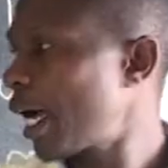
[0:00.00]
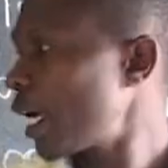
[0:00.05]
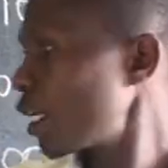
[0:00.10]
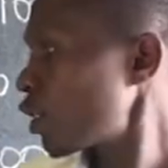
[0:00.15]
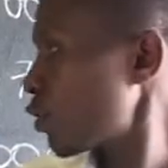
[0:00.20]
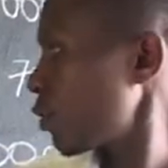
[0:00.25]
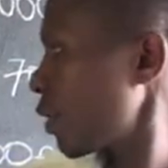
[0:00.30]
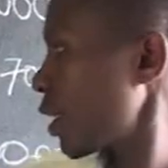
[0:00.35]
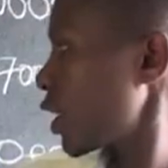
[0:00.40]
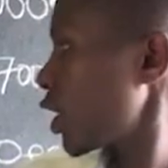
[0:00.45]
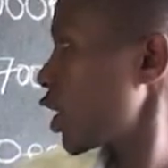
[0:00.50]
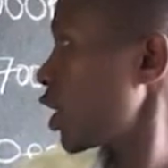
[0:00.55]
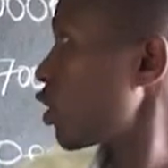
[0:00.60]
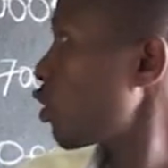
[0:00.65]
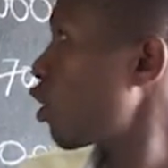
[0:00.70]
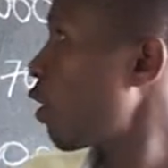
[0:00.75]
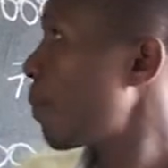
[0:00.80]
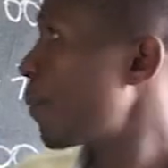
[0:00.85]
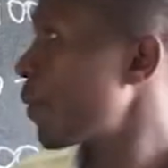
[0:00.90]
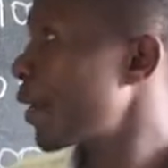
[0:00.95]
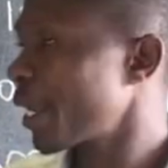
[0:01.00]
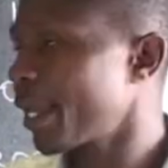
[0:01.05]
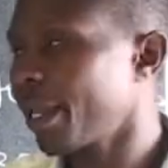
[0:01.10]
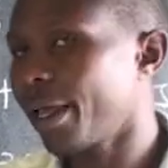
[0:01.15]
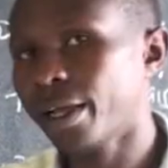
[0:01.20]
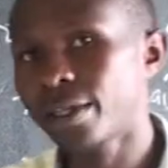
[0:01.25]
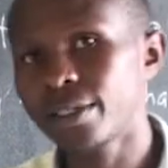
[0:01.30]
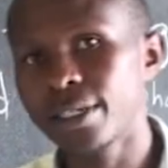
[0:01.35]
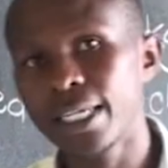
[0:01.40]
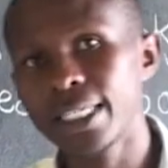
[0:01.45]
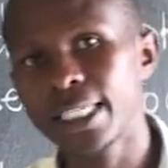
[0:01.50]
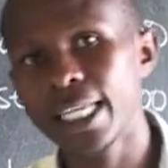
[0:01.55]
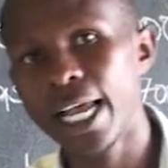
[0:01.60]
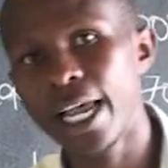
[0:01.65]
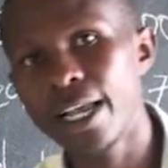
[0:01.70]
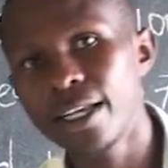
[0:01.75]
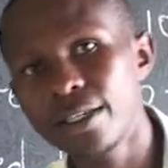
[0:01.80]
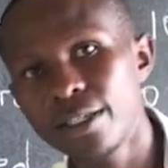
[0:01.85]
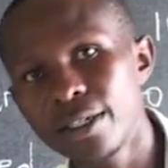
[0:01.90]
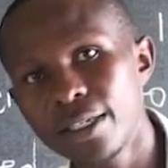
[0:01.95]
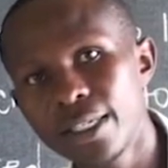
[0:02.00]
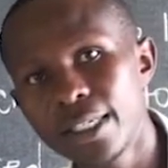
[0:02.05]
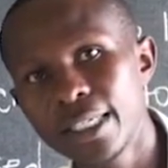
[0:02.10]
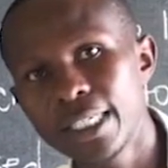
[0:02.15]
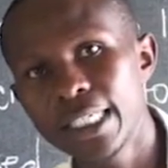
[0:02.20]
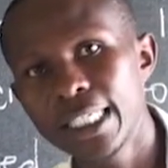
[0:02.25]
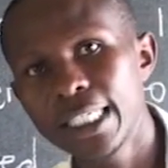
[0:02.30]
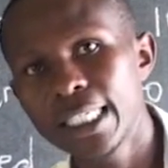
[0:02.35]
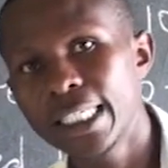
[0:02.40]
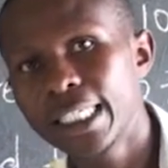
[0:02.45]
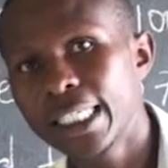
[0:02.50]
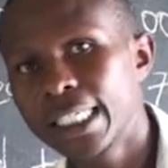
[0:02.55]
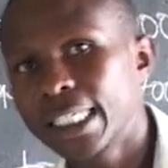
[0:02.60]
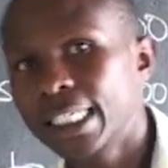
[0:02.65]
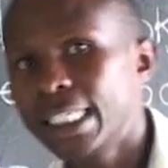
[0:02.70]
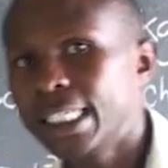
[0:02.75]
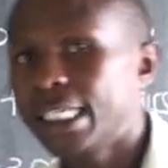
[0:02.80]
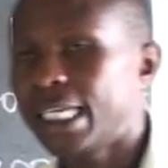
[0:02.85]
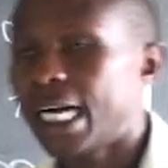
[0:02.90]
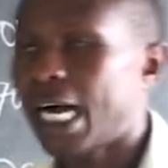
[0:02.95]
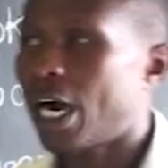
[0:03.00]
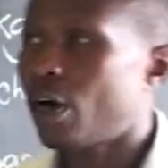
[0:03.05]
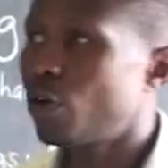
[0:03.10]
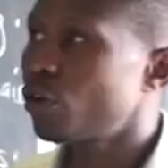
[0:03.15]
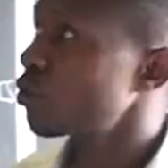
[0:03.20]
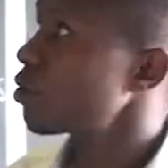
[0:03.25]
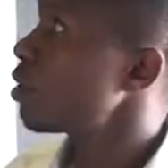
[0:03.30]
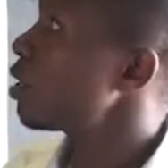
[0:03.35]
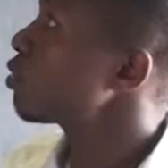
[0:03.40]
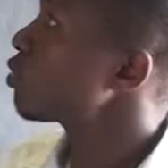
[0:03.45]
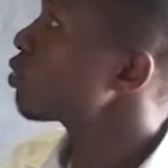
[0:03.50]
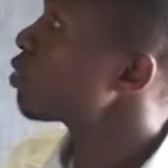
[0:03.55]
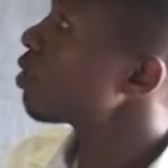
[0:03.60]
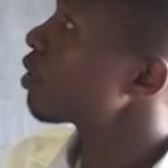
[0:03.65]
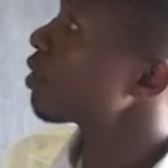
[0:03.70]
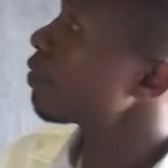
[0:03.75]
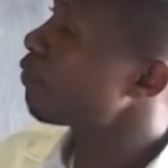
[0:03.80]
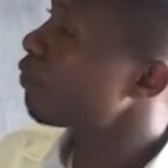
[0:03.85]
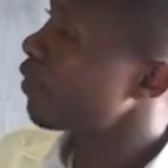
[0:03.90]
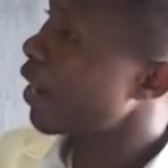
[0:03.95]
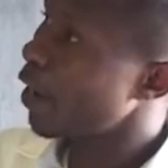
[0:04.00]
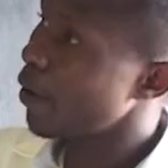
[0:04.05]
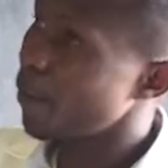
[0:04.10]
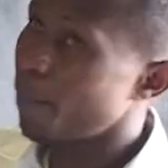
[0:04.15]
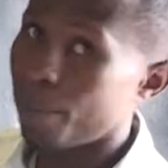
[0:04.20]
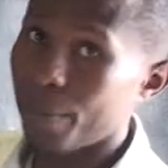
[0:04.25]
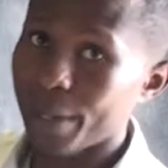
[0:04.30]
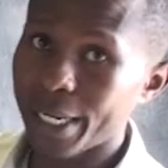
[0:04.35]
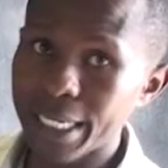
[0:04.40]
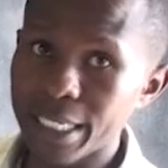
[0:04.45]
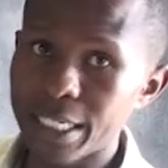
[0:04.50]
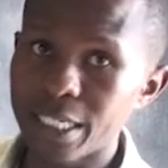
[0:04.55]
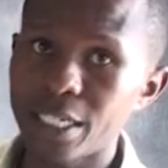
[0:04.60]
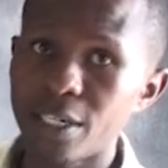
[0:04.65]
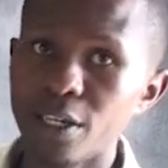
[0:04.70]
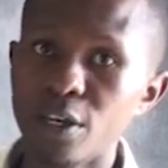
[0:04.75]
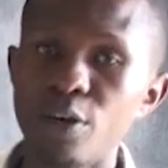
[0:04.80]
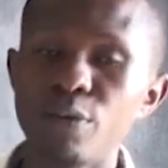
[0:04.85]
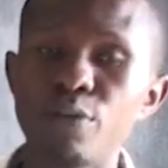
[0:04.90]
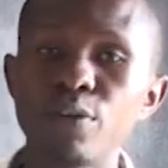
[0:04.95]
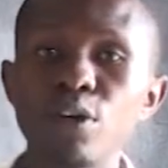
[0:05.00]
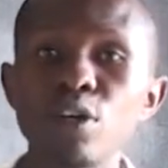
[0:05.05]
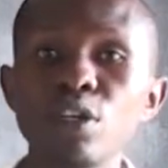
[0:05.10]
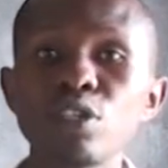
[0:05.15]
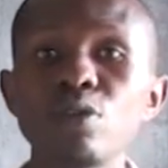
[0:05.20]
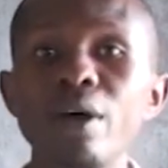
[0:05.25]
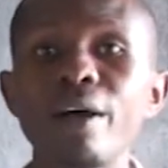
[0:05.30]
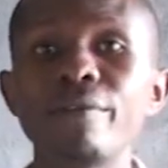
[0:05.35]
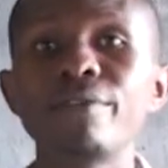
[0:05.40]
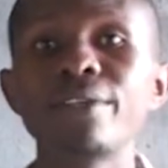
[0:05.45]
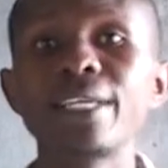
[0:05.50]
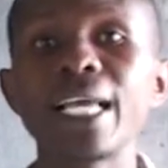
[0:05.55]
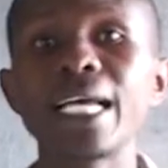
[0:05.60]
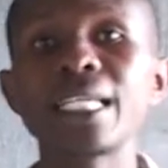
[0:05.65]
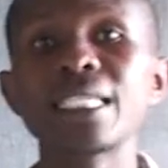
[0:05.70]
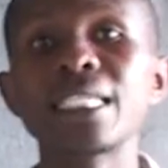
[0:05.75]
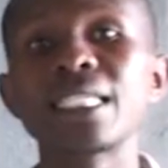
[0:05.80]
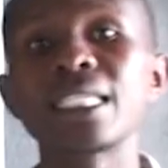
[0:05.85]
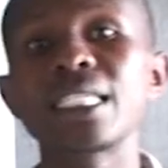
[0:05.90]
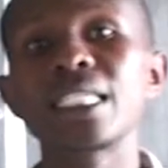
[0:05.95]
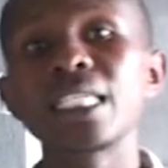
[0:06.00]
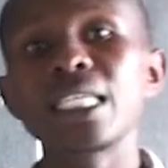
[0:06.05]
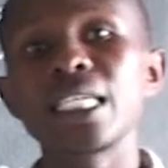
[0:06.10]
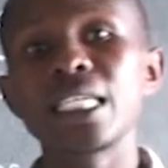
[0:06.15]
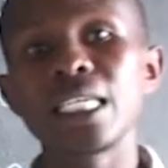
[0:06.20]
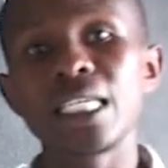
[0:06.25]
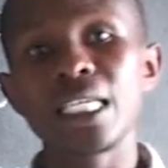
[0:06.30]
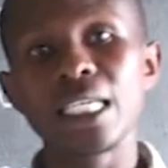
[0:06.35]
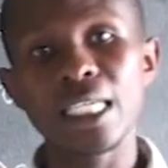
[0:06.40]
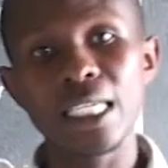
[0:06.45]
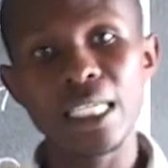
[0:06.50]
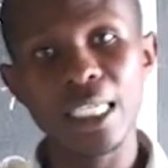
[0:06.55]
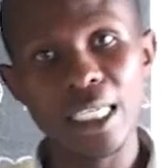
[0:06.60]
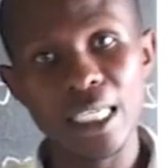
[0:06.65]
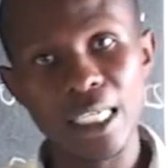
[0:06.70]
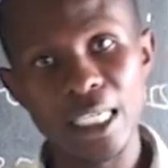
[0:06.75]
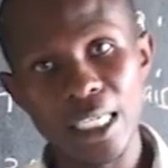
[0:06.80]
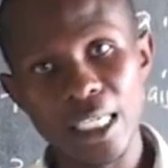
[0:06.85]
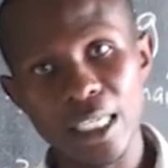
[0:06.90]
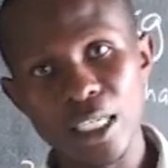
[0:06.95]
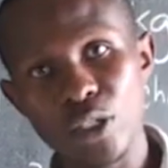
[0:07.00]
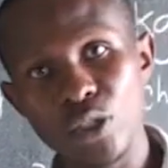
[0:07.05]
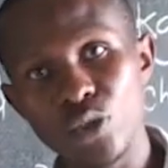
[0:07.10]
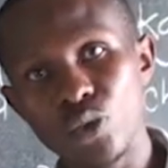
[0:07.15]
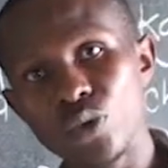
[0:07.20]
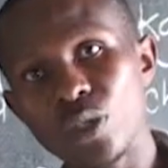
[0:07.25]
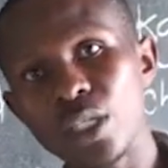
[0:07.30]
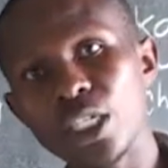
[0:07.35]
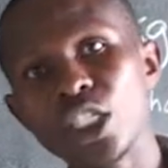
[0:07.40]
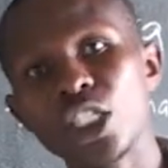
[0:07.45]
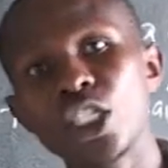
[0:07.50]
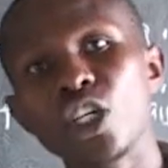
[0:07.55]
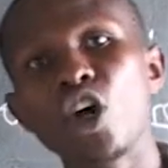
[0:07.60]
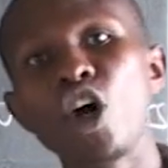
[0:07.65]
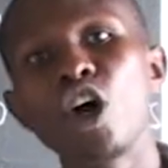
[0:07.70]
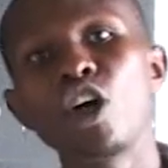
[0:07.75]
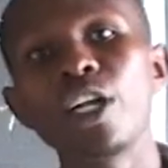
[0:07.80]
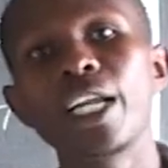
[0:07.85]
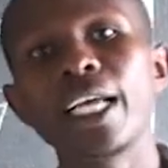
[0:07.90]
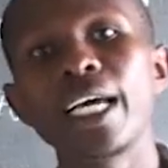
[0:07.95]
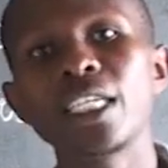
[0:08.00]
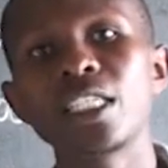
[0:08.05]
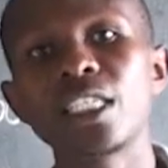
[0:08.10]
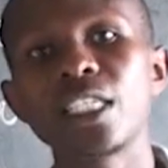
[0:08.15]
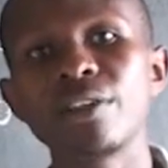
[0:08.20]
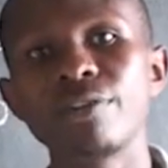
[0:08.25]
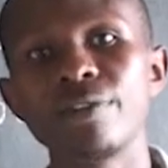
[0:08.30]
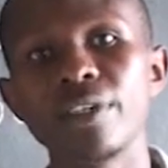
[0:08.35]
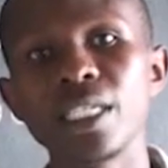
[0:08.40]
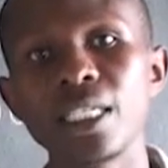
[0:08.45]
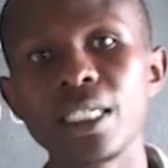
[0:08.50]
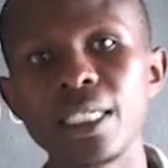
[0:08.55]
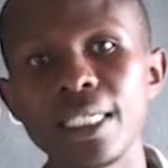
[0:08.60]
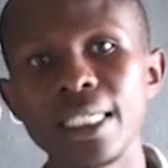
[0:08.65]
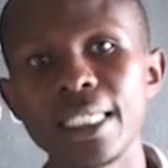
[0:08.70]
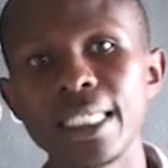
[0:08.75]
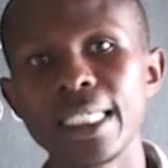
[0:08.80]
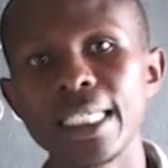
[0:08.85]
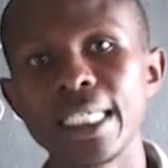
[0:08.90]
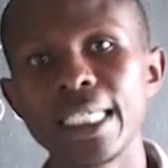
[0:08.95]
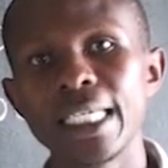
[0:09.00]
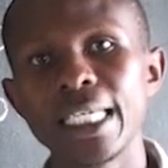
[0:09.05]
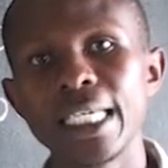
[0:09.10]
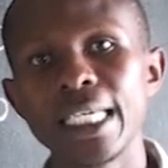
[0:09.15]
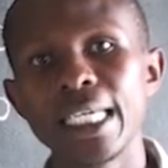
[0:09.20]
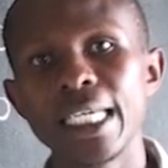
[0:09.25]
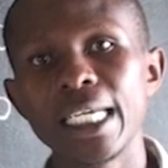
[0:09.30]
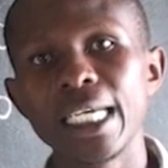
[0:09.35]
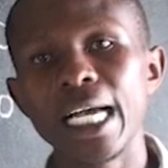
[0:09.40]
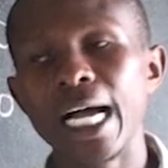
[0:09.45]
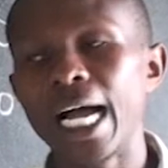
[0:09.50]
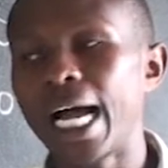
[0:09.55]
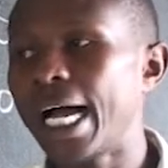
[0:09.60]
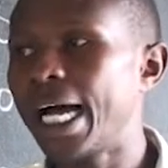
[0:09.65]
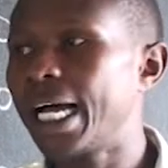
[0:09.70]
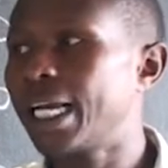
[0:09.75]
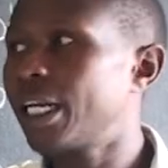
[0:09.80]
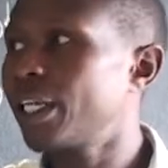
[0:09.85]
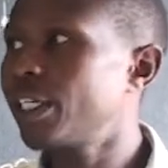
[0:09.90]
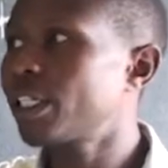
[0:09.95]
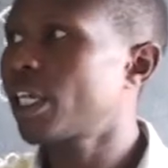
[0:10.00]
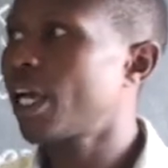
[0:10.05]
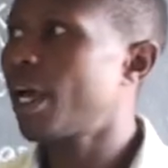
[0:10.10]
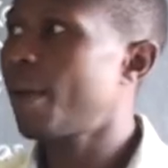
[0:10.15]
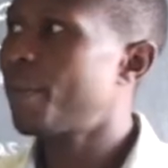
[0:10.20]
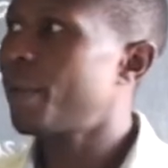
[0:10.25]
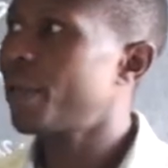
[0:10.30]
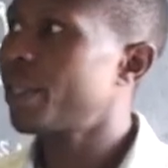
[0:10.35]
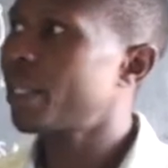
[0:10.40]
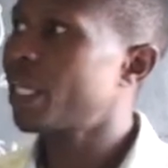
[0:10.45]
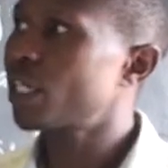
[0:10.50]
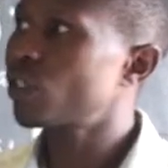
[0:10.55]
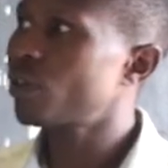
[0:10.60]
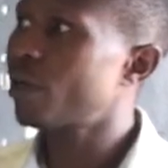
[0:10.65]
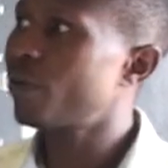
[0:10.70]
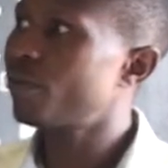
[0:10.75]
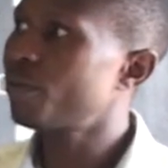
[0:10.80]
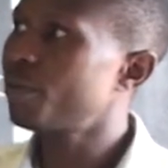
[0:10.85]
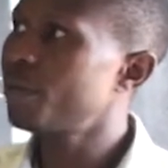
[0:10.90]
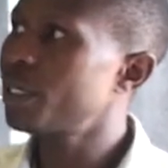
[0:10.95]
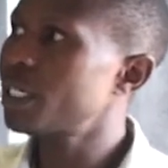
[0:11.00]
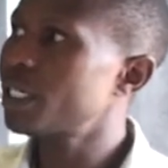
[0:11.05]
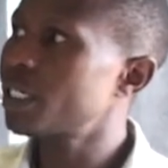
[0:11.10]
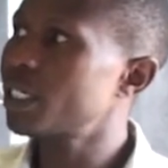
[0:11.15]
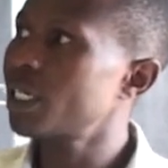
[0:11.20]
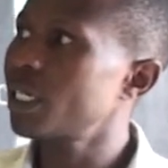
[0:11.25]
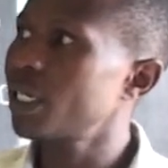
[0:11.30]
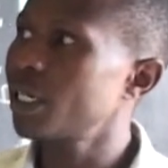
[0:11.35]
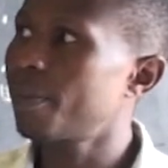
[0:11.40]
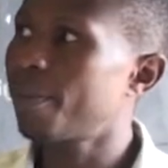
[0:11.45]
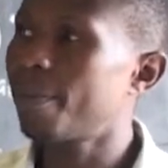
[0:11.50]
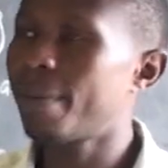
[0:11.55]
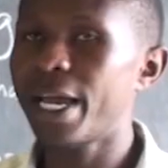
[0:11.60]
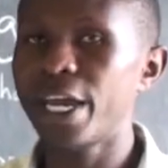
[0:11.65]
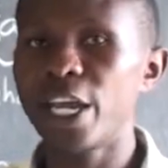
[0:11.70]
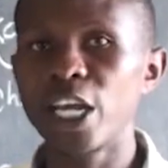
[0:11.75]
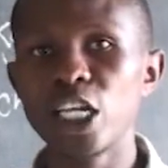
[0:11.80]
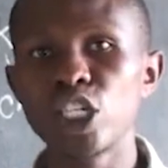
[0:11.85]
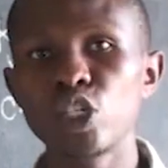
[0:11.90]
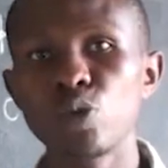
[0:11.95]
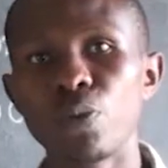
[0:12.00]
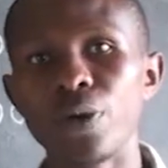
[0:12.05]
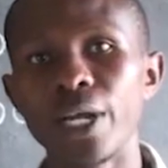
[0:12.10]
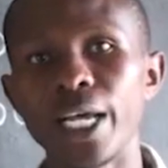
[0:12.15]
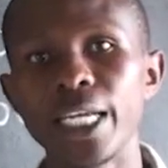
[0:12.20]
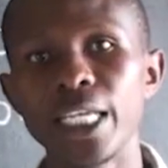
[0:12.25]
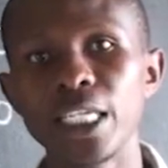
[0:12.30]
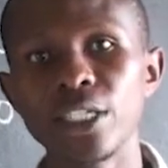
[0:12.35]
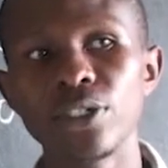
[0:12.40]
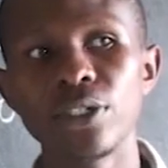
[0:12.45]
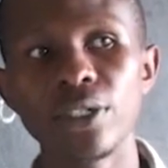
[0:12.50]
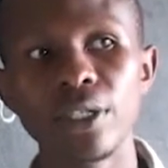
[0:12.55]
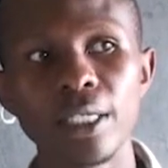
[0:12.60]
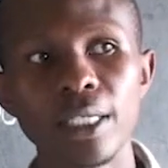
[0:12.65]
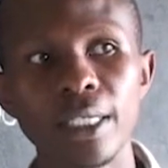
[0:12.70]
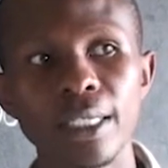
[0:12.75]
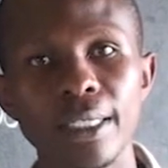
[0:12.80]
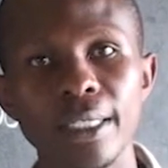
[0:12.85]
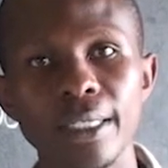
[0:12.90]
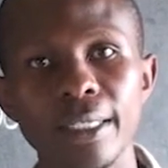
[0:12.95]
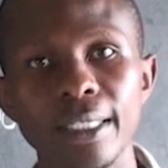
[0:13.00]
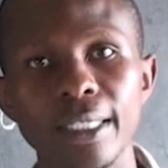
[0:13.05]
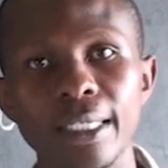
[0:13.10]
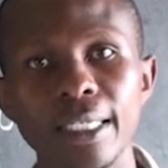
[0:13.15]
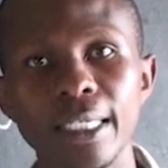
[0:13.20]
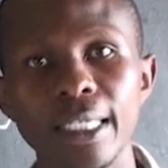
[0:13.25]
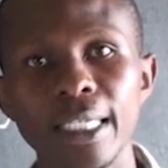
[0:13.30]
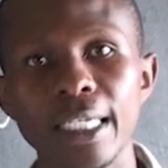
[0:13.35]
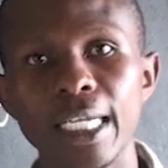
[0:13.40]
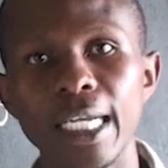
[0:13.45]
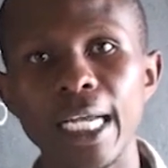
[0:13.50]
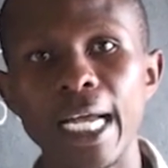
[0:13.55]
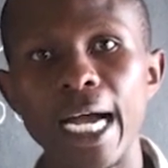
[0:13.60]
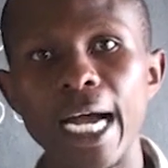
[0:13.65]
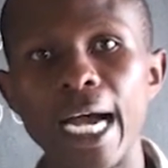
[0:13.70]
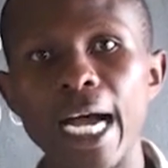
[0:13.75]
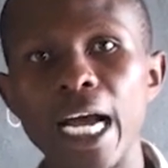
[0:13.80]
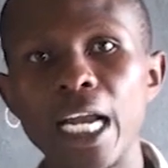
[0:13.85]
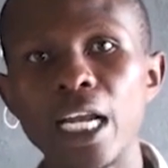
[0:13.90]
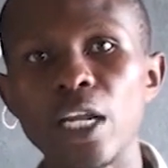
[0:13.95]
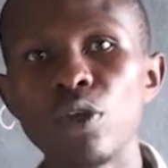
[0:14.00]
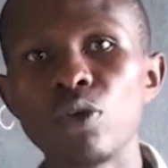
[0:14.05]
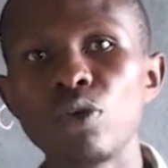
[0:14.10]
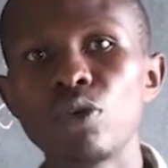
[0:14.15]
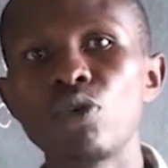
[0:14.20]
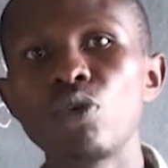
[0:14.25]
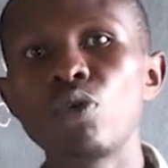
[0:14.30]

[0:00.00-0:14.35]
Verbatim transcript: As you are still copying exercise, I would also refer you, please, for those who have just switched on their TVs, and it happened that you have missed my explanation and